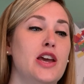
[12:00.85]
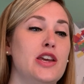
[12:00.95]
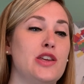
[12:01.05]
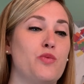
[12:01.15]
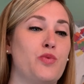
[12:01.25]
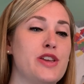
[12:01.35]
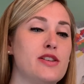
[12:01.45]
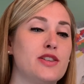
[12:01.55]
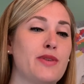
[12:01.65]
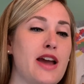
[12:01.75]
He
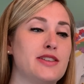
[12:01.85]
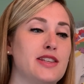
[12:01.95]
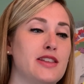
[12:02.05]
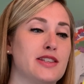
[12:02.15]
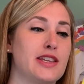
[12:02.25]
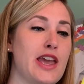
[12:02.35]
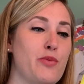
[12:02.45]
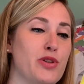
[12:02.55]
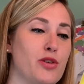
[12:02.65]
wheels around to see this kid with